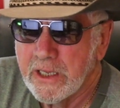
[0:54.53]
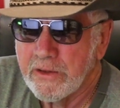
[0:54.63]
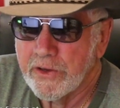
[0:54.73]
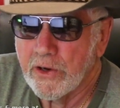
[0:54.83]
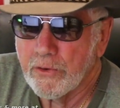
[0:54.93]

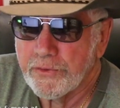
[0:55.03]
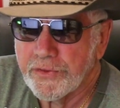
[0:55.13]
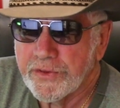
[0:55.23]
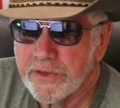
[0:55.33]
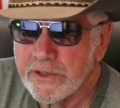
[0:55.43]
The
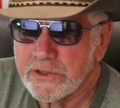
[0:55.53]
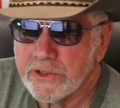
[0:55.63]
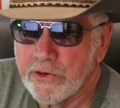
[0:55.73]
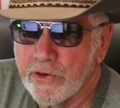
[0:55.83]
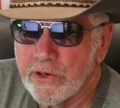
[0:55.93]
oath is
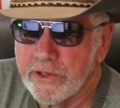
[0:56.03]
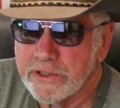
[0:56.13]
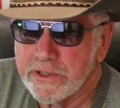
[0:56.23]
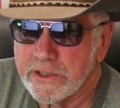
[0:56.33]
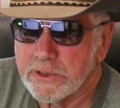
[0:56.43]
the
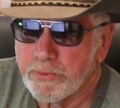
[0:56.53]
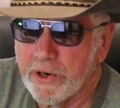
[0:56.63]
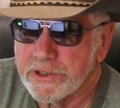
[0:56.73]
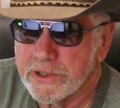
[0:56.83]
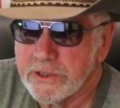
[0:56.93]
earliest
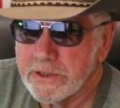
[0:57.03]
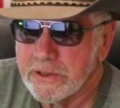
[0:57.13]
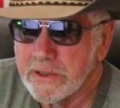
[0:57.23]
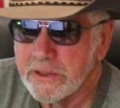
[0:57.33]
expression